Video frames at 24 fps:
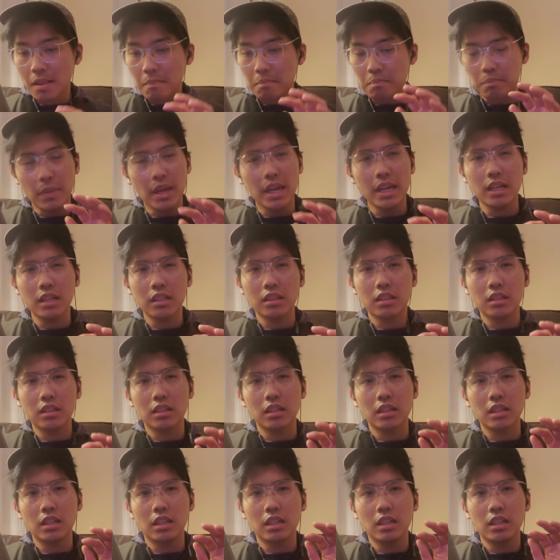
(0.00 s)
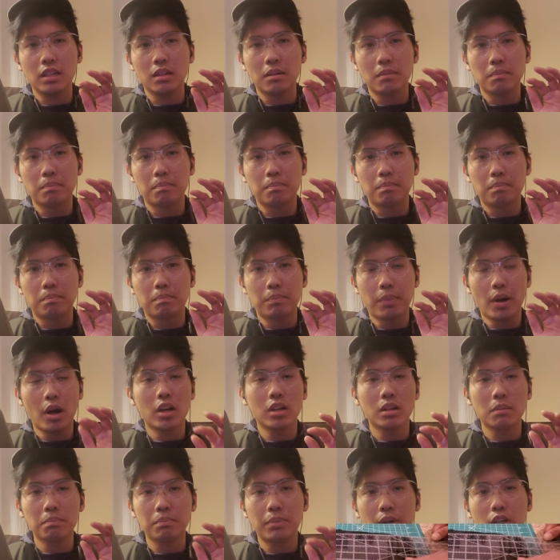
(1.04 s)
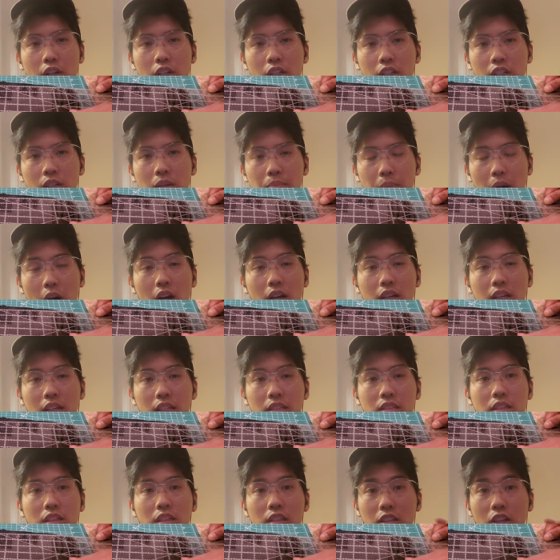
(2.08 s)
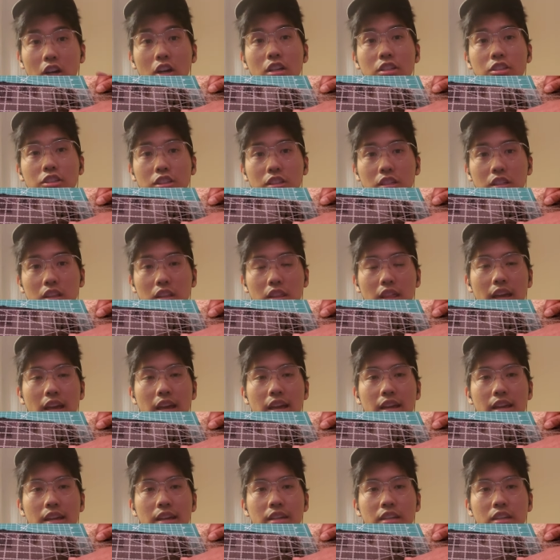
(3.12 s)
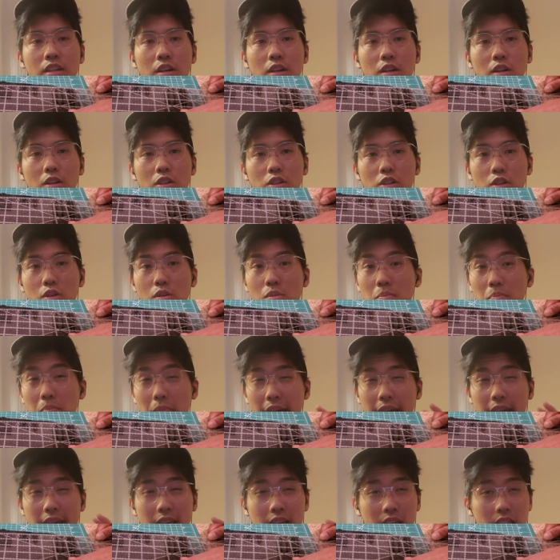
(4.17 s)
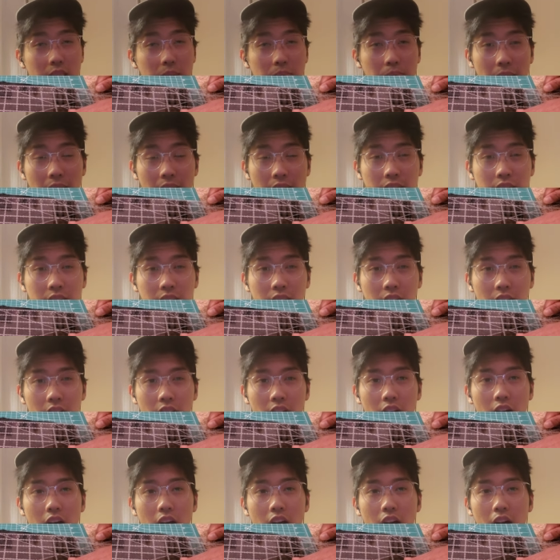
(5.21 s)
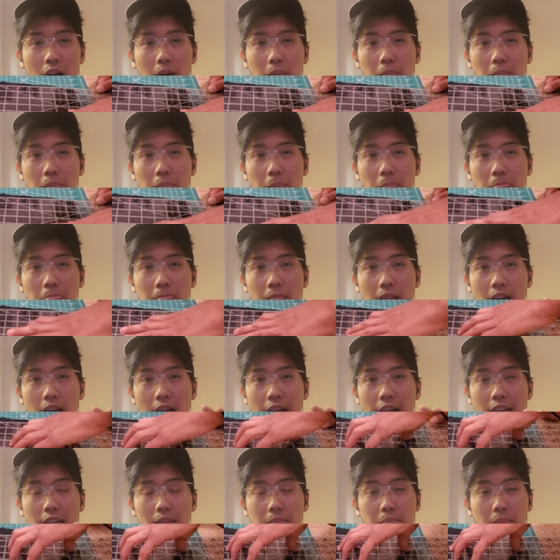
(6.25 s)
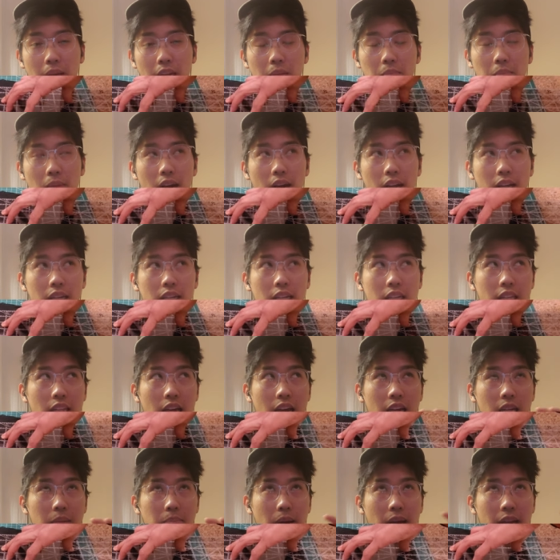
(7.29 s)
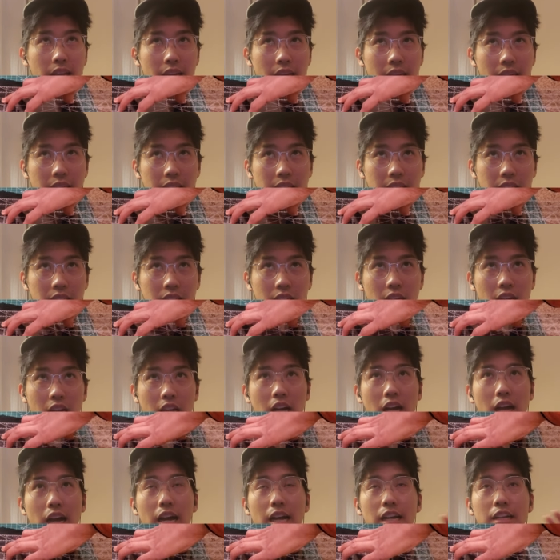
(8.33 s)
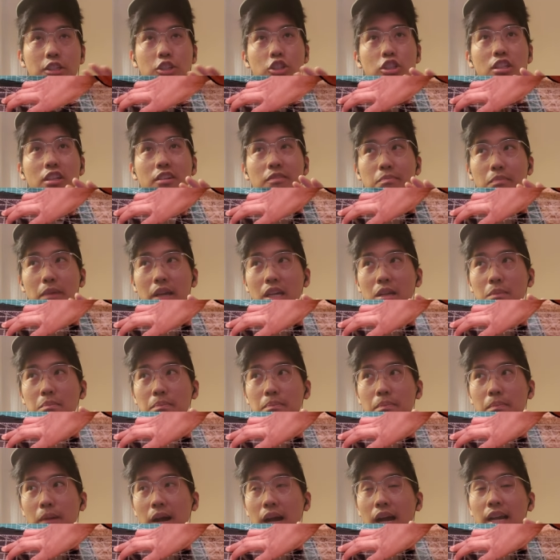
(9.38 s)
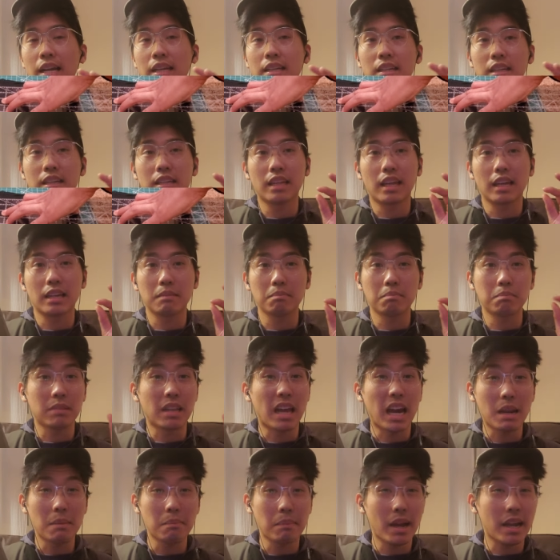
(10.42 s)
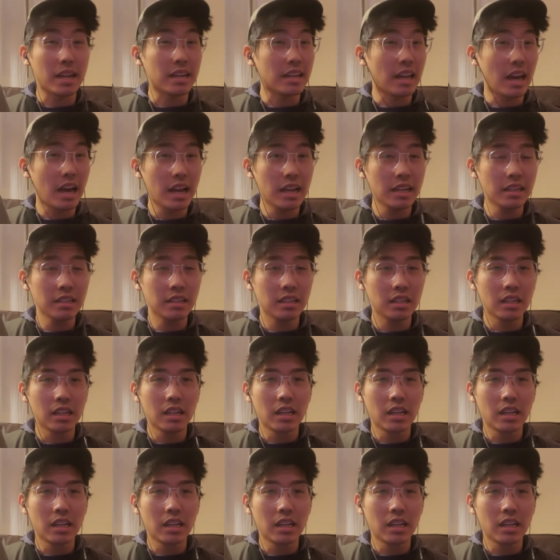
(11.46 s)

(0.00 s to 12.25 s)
Make the bottom pocket larger than you may expect. Um, I made mine nine by eight. I should have made mine like nine by nine